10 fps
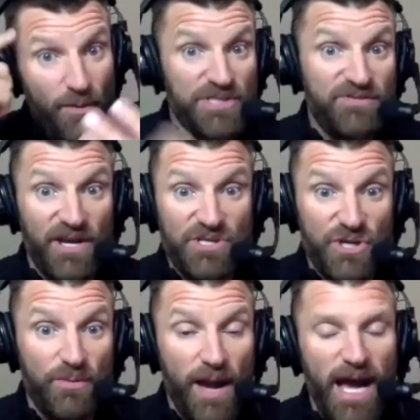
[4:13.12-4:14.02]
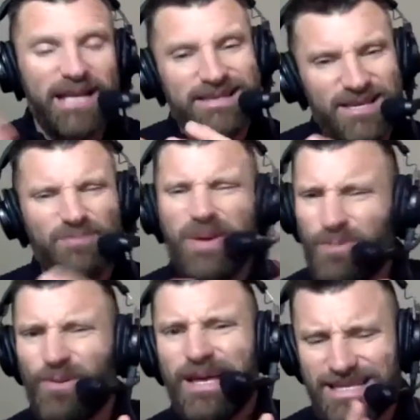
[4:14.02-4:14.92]
it's fresh in your mind. And some people
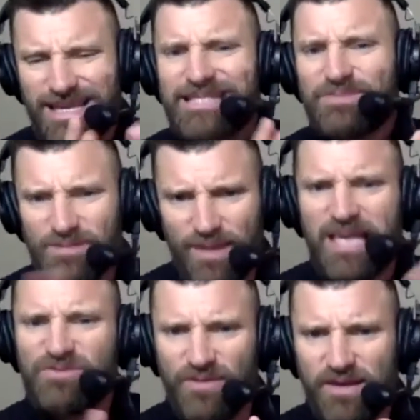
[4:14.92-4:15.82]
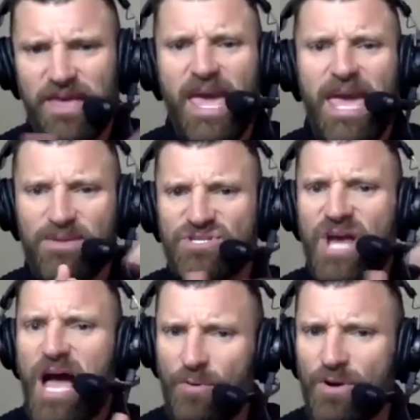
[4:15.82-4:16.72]
like to get some space from the game and
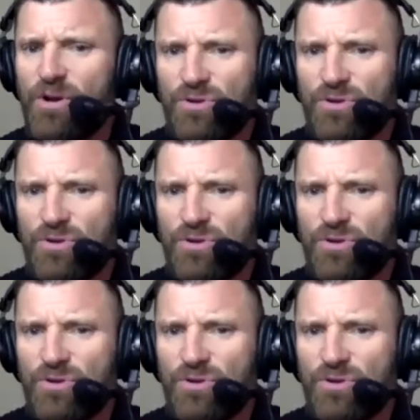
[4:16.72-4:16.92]
shower and go